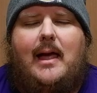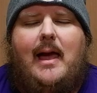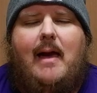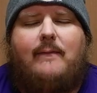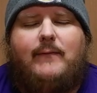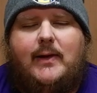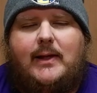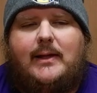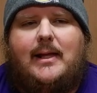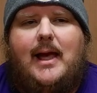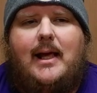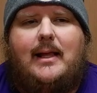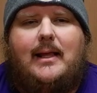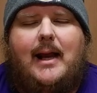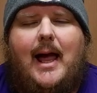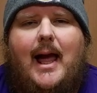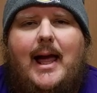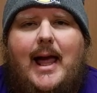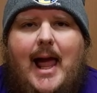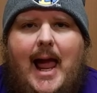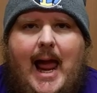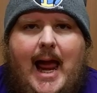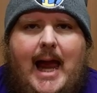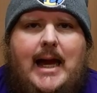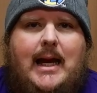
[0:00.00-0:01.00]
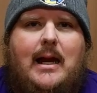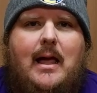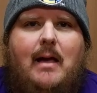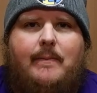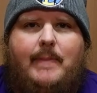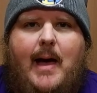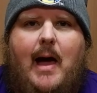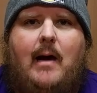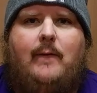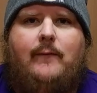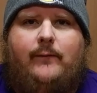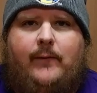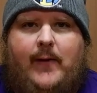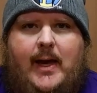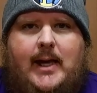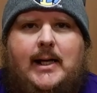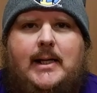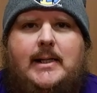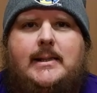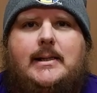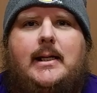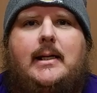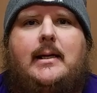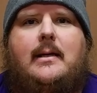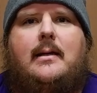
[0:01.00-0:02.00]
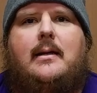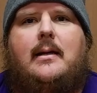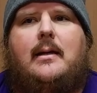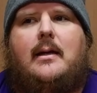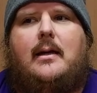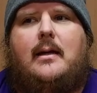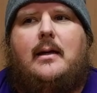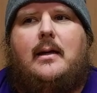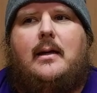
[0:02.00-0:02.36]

everything that I hate about fantasy